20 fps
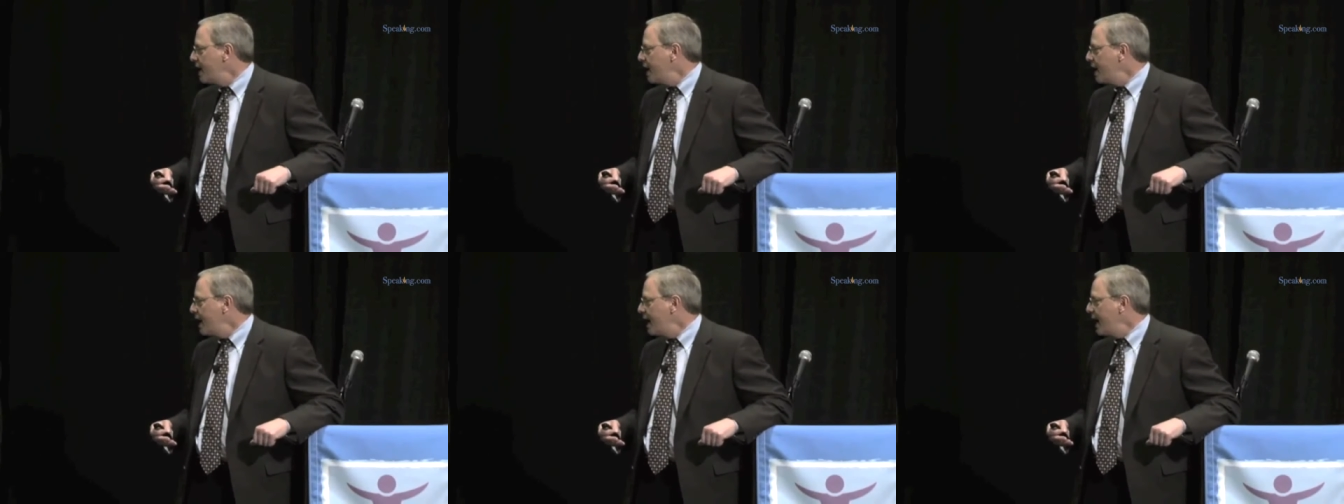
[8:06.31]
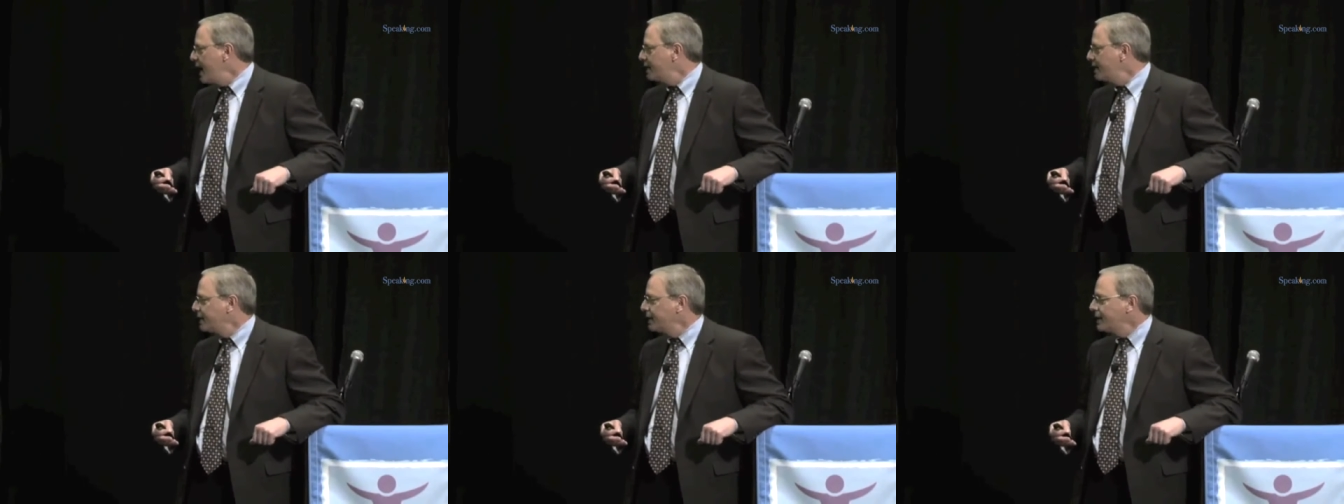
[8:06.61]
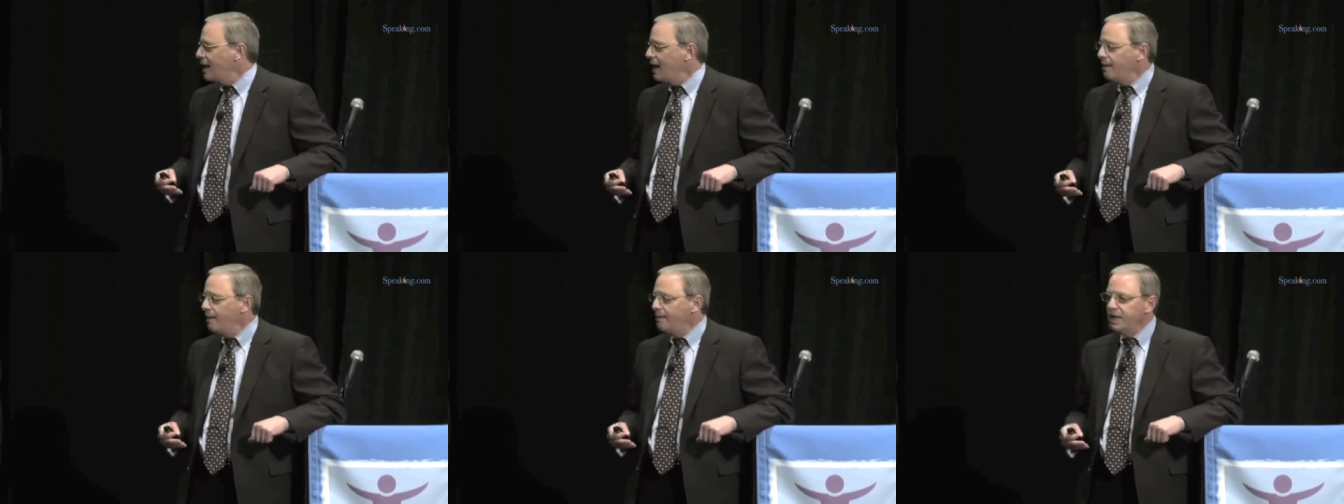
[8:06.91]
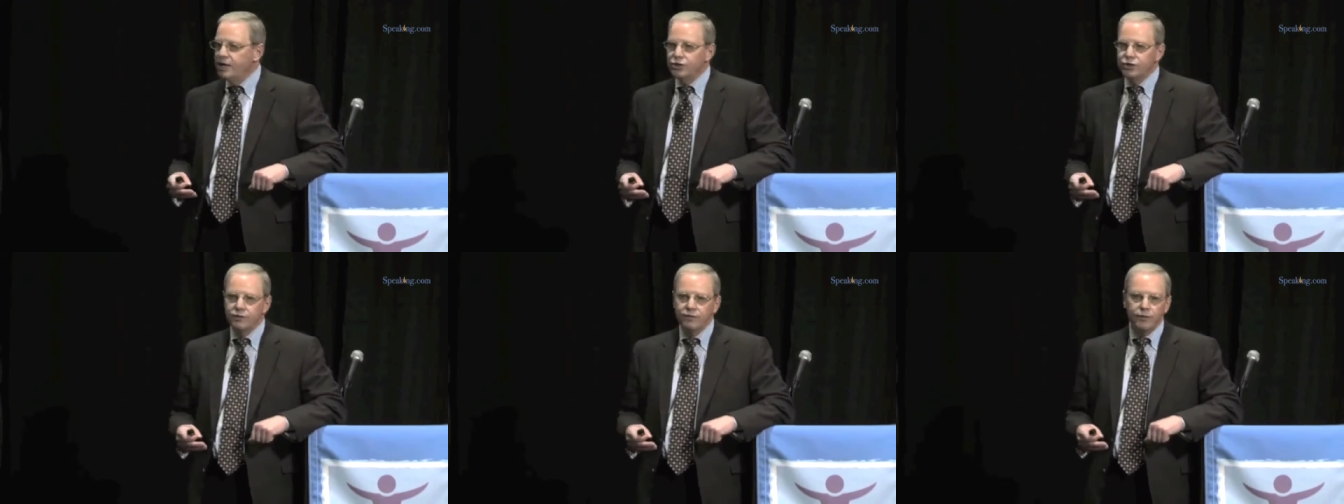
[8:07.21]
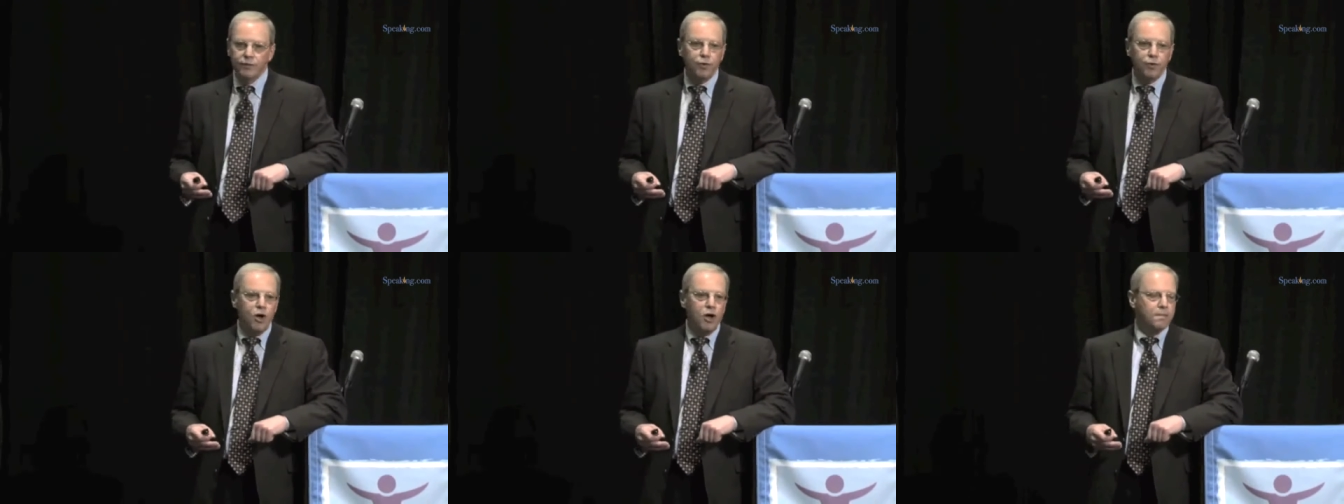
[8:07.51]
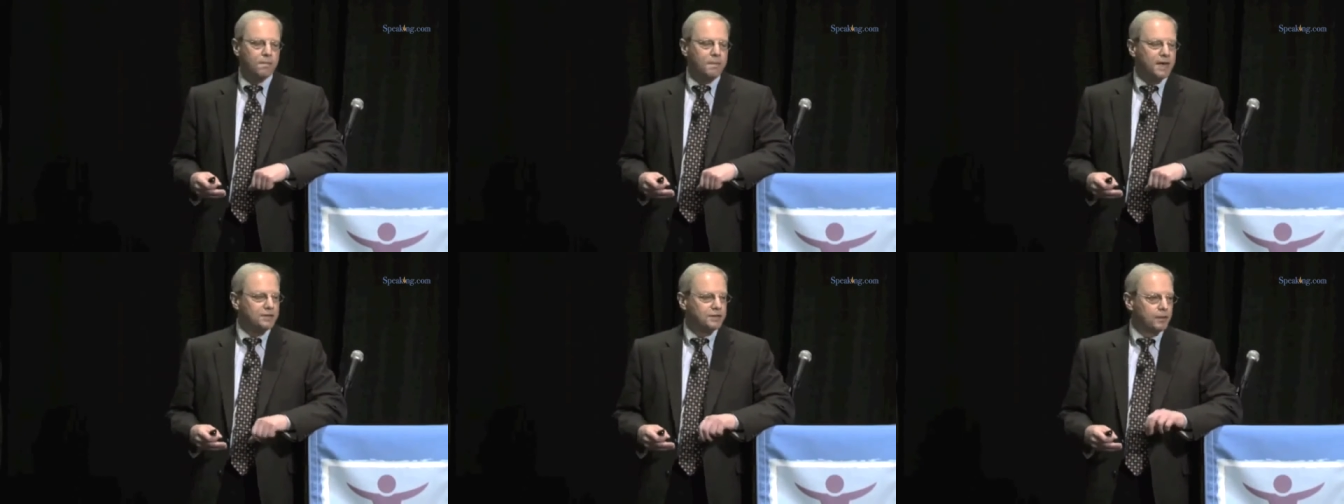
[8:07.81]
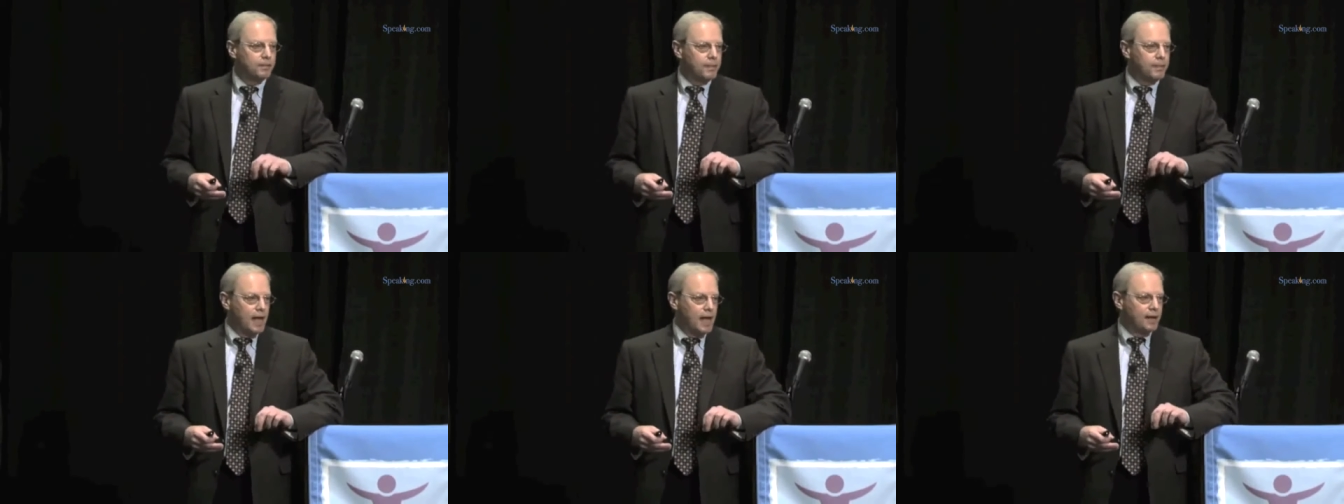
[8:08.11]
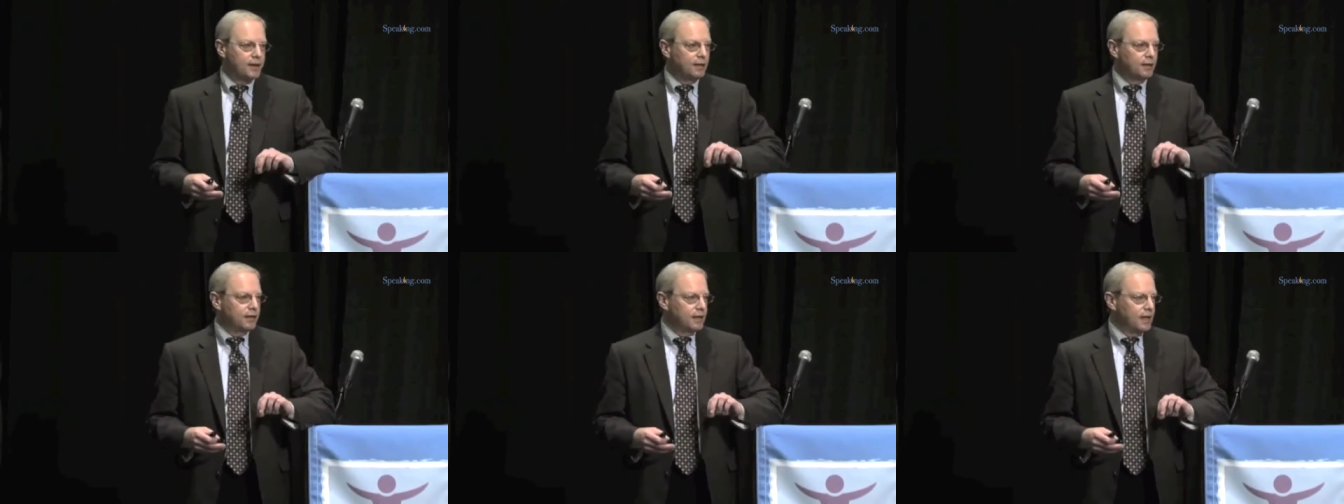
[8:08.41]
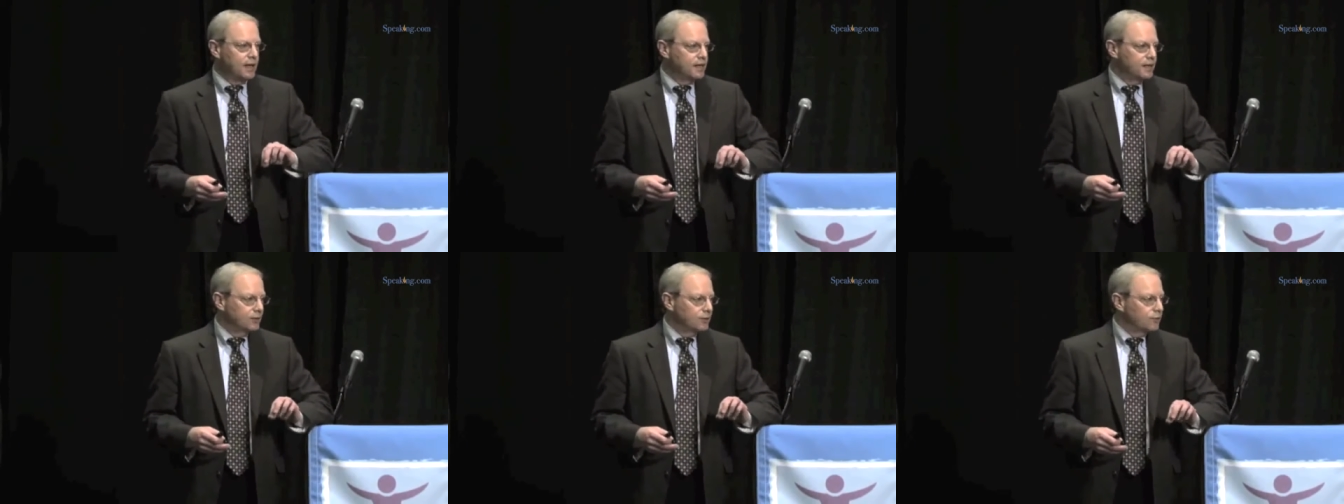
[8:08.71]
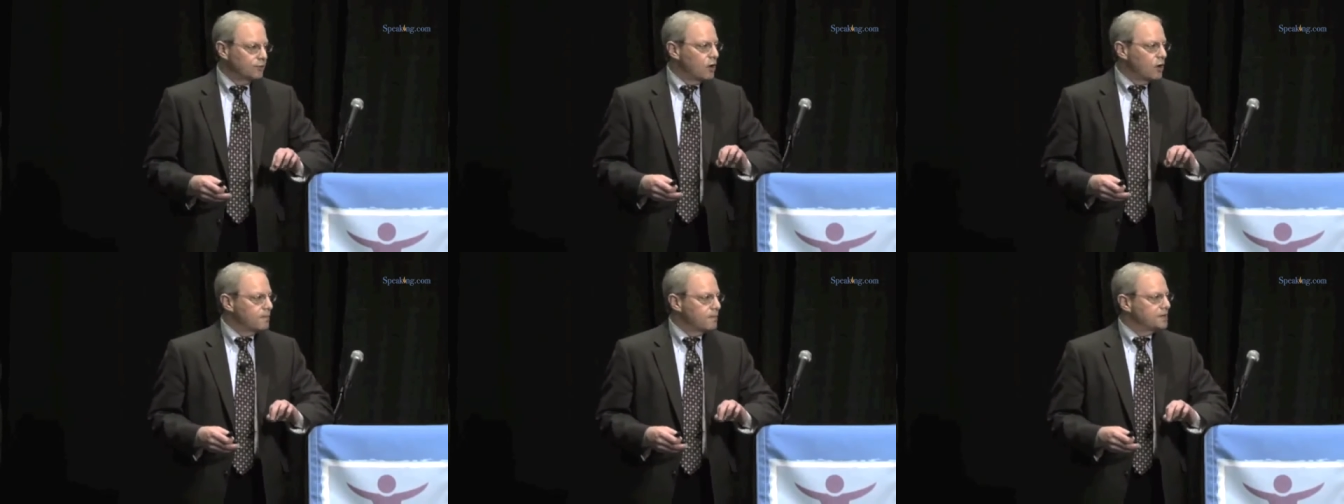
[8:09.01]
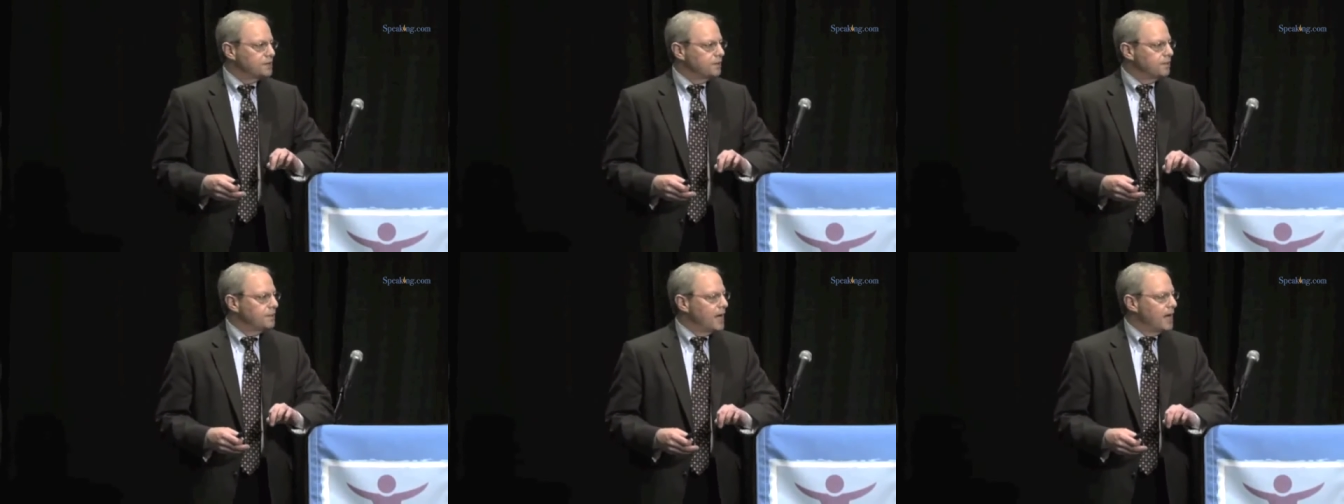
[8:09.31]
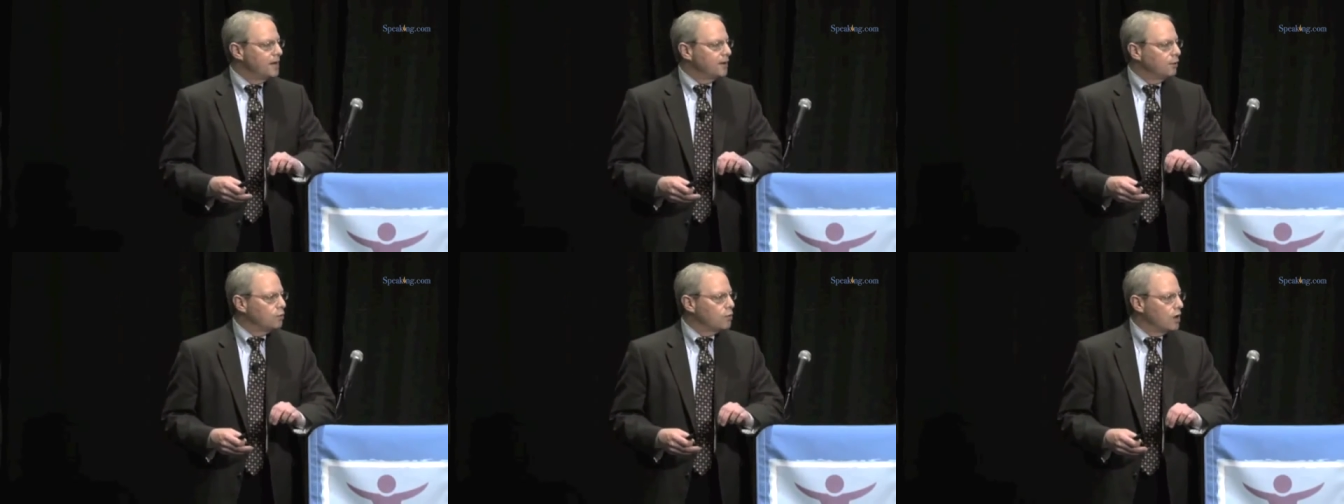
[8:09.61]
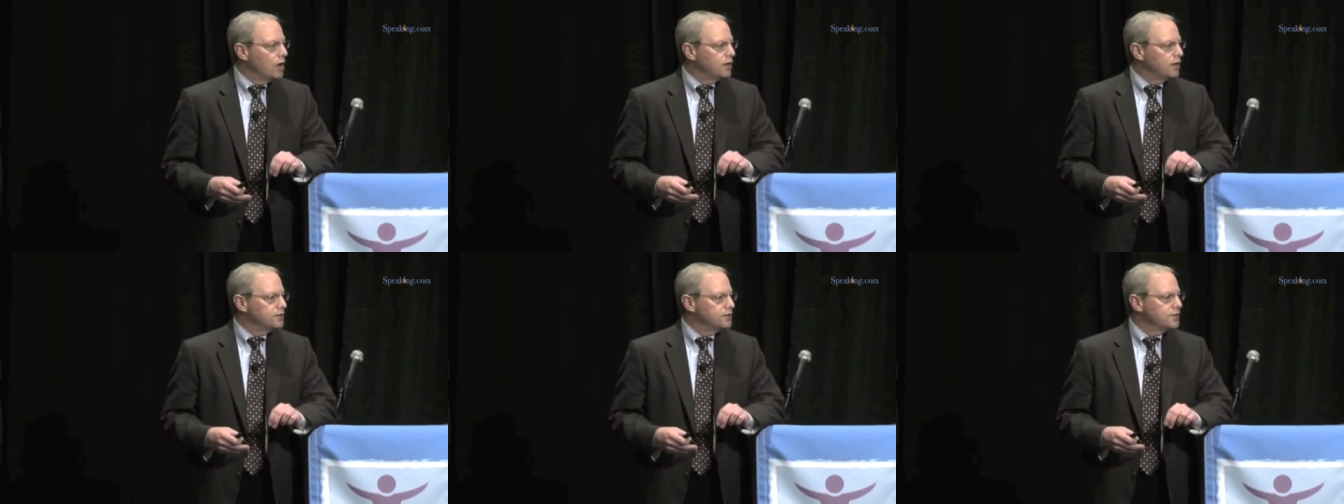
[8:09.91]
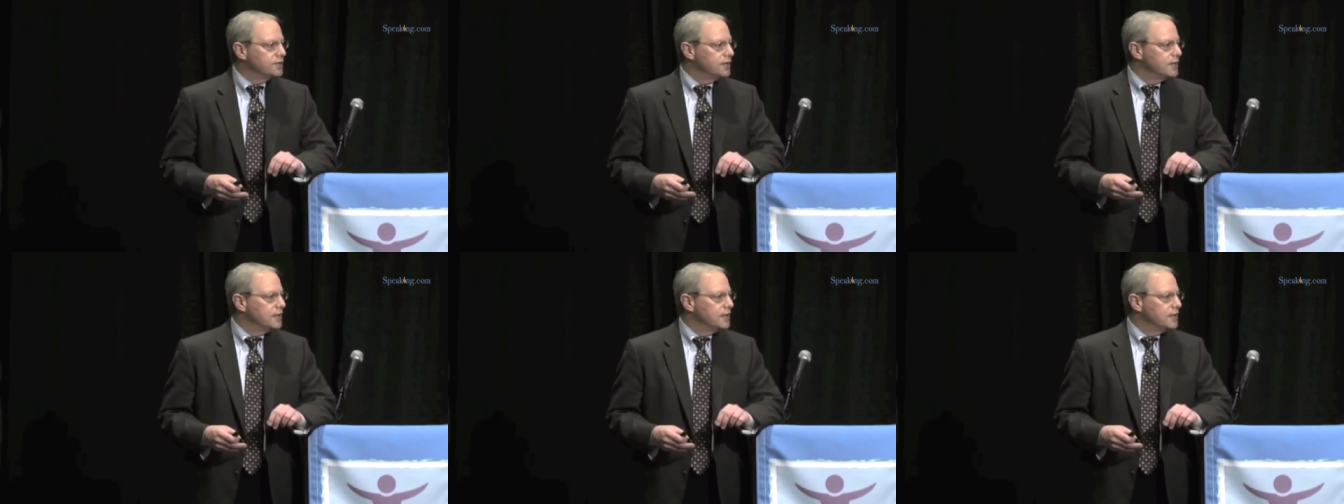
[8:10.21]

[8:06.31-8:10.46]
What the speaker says: And the combination of the wrong mental model, and I think the wrong mental model was